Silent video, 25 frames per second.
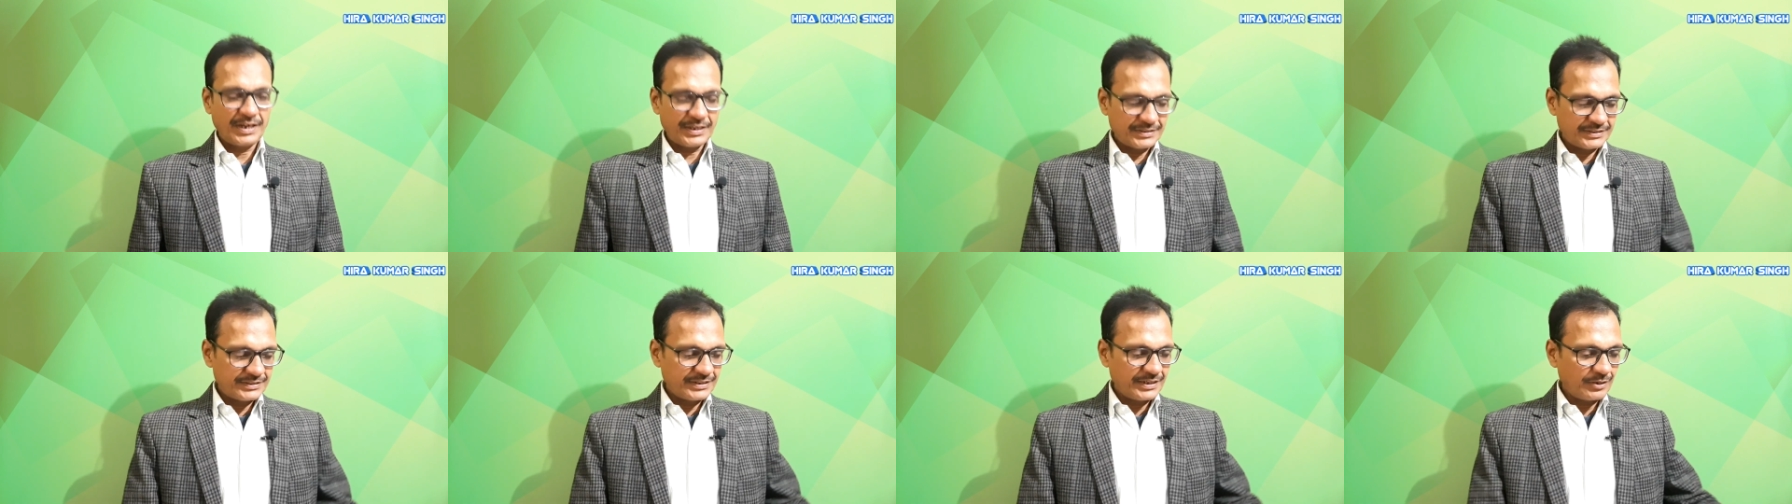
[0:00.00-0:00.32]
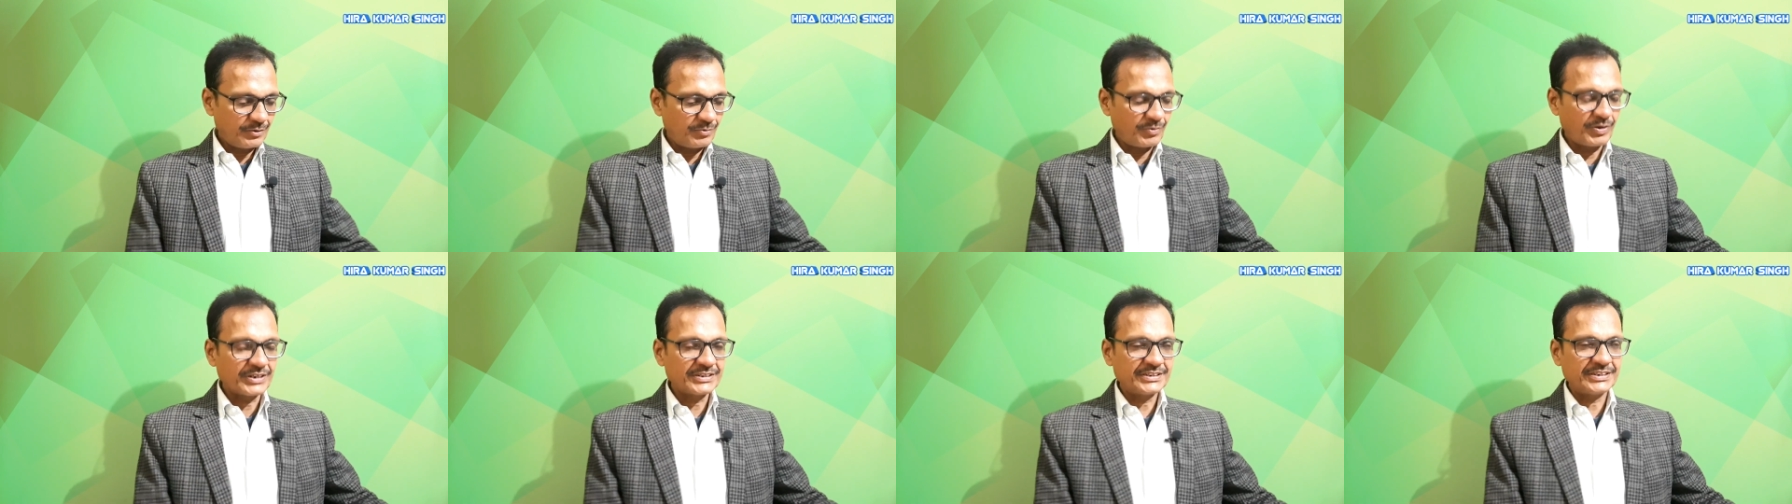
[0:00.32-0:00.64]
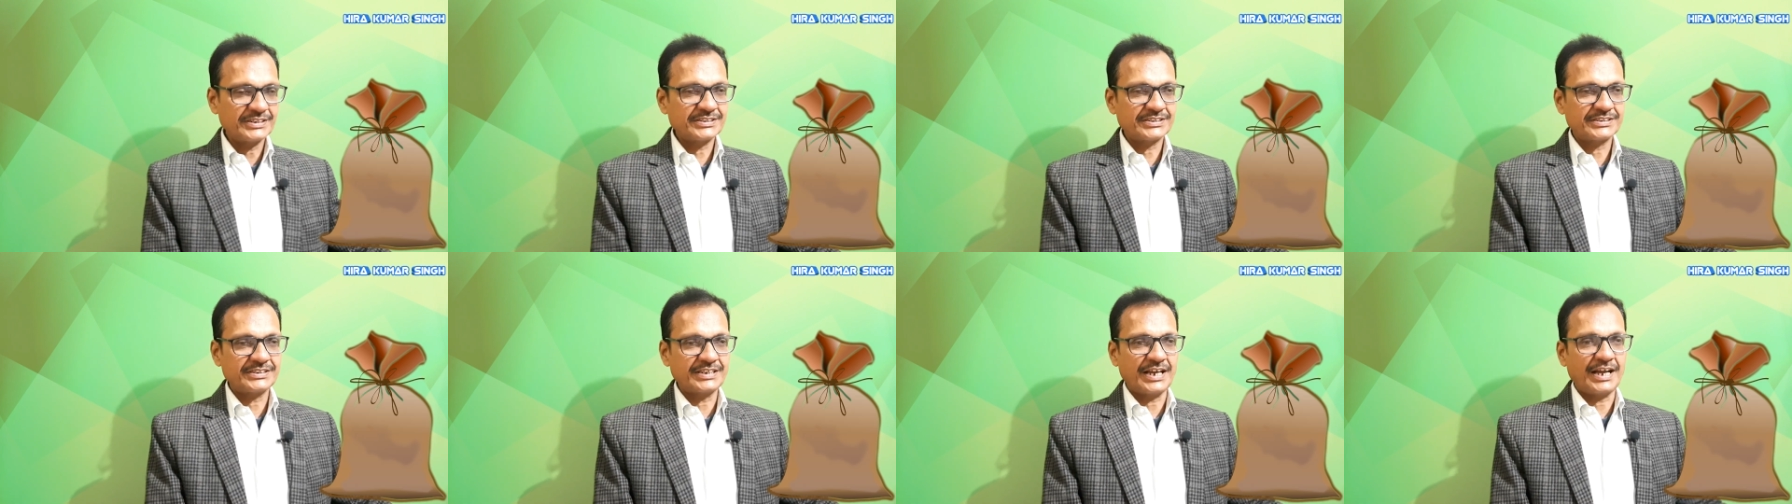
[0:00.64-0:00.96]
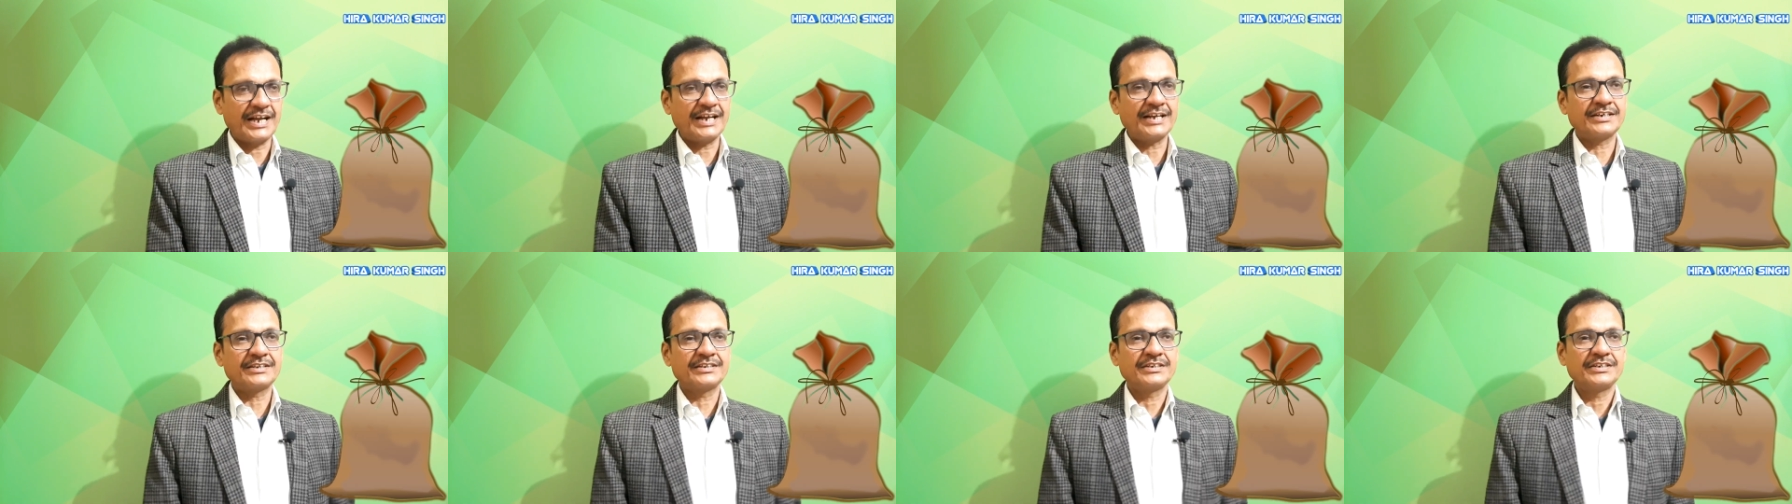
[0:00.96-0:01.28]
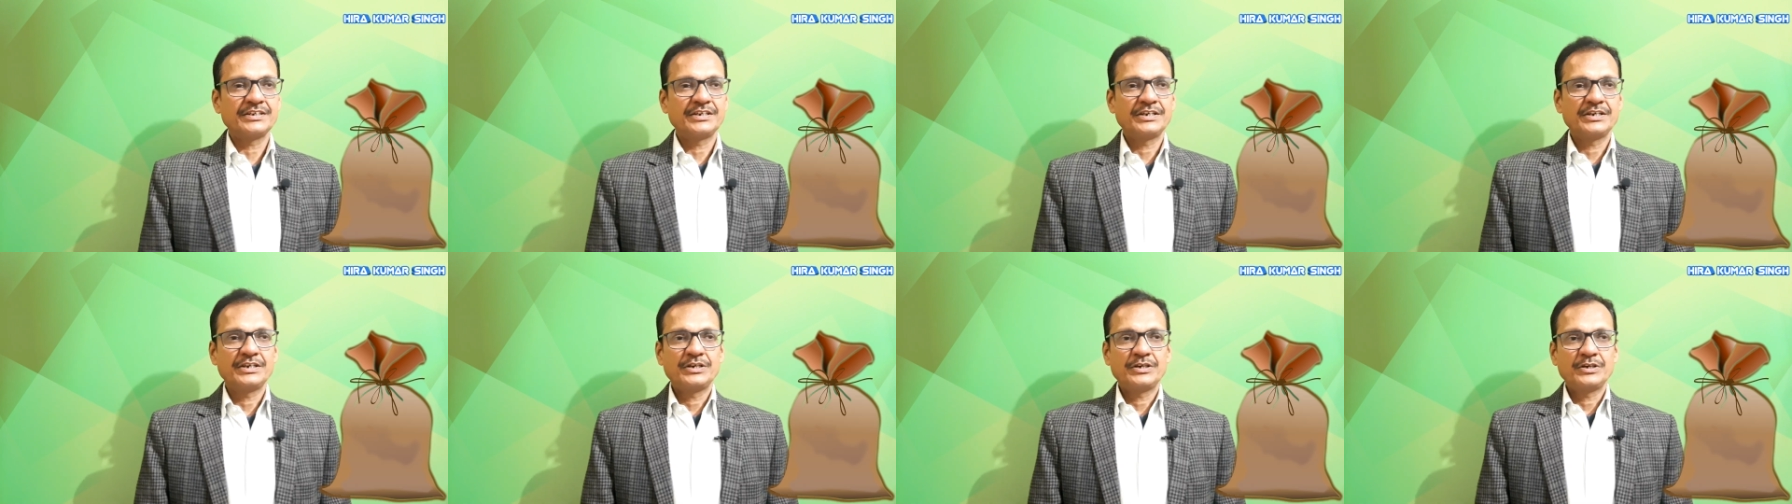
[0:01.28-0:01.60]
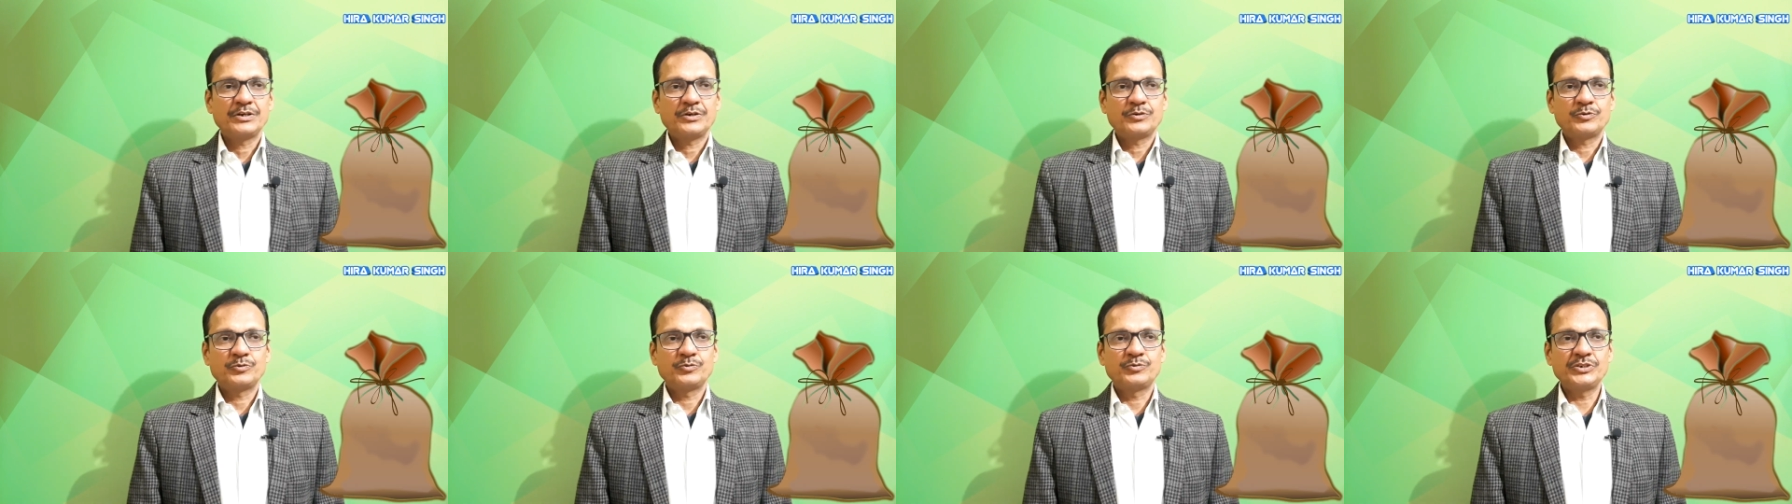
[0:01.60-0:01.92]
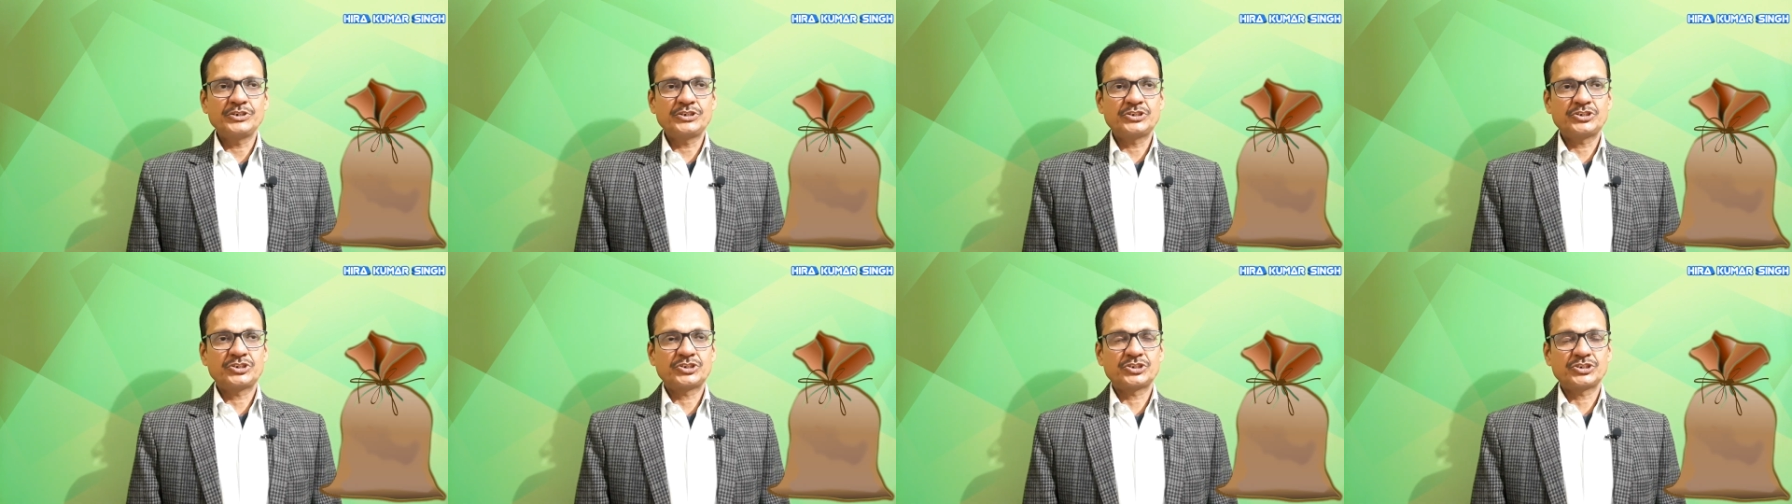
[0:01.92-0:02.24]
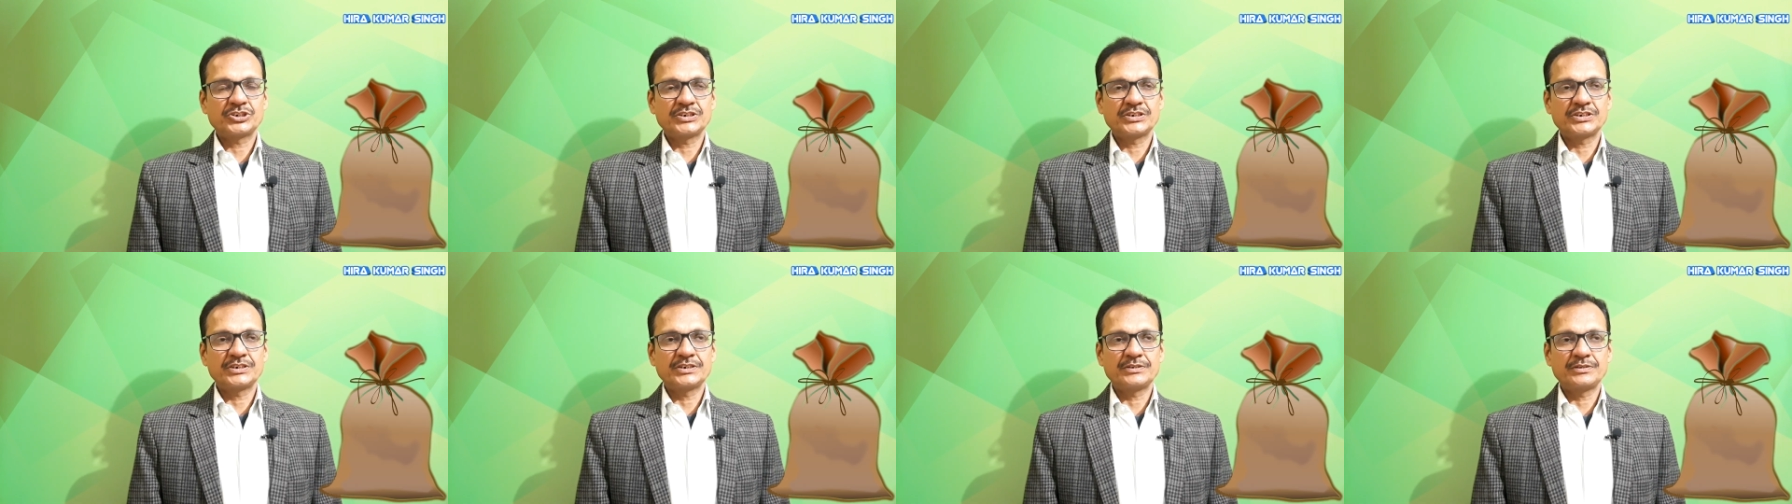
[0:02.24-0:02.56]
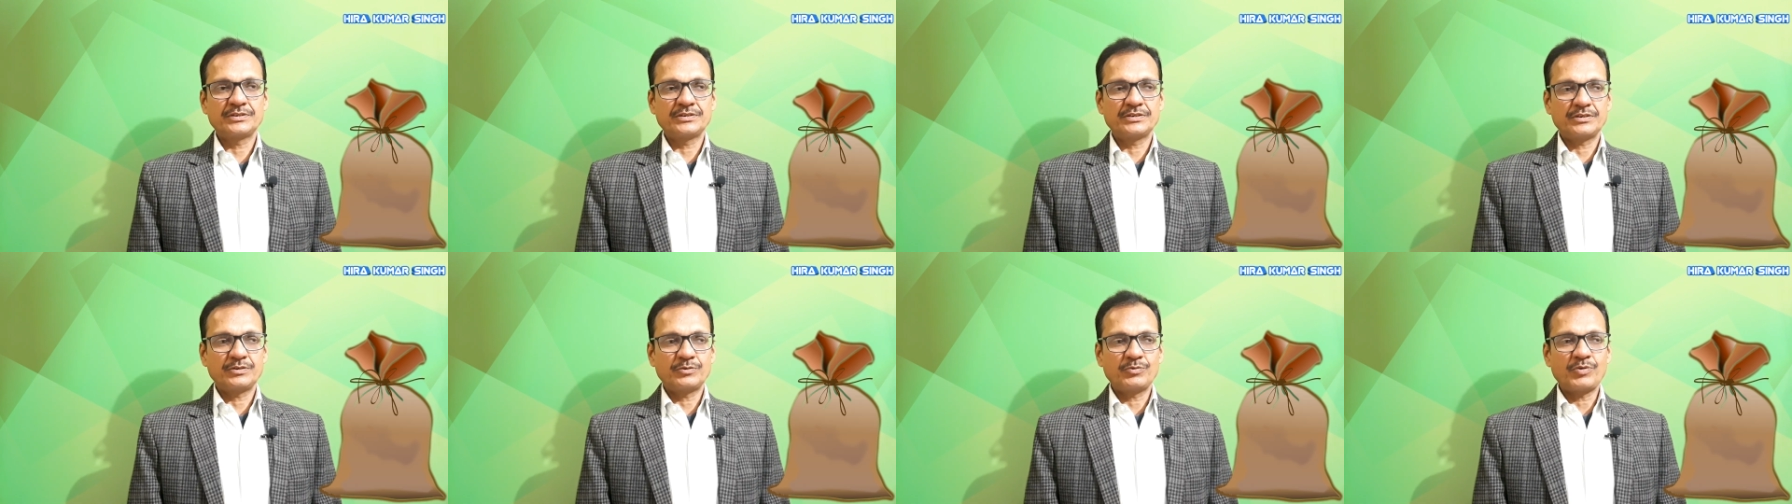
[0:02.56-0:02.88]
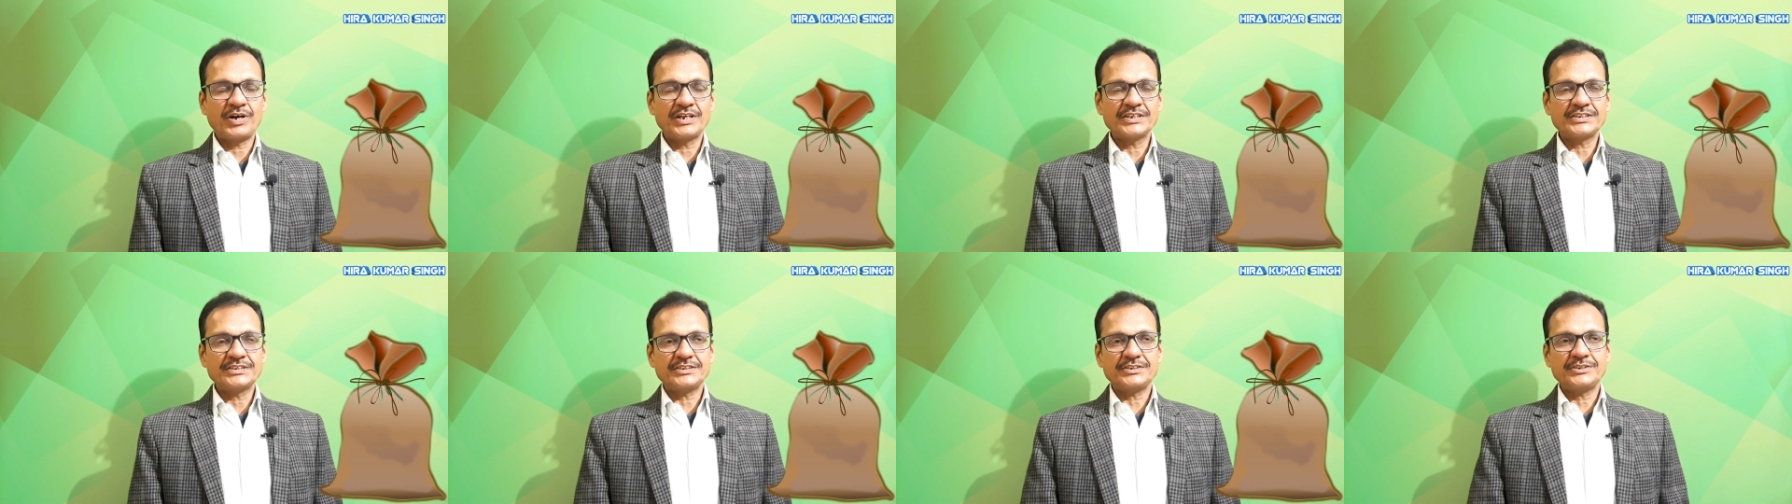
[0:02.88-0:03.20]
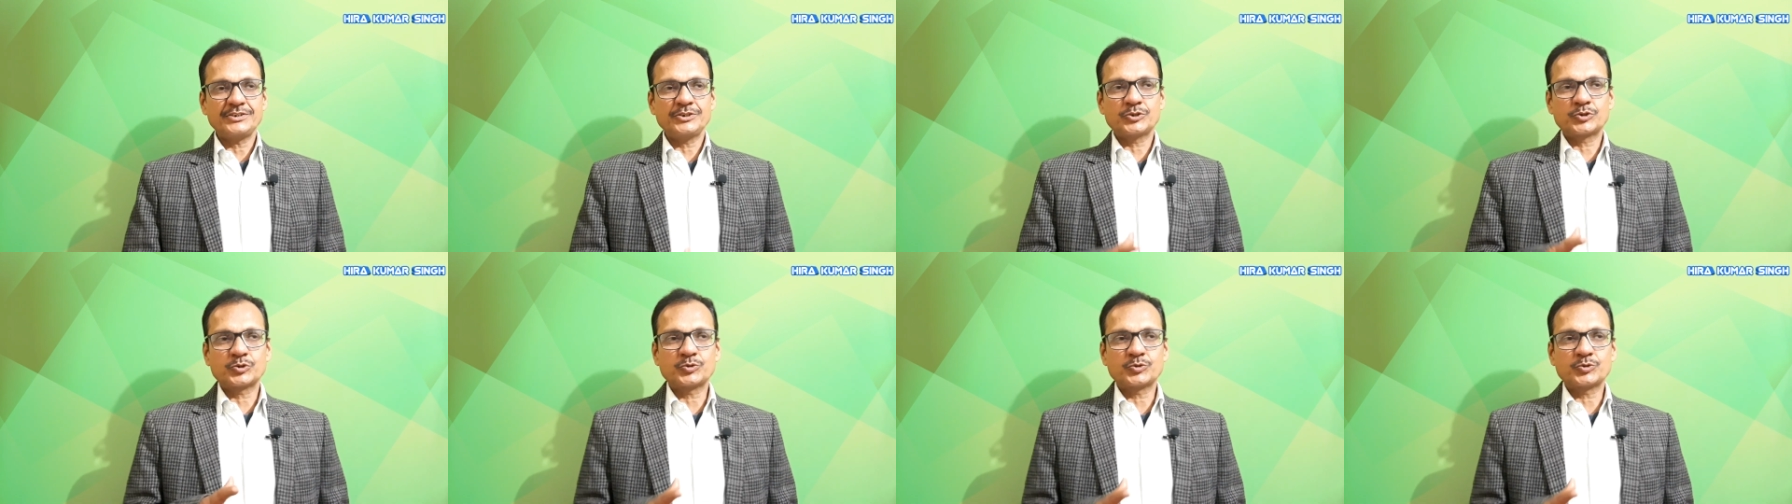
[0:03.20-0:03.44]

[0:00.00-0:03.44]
And there was a sack which was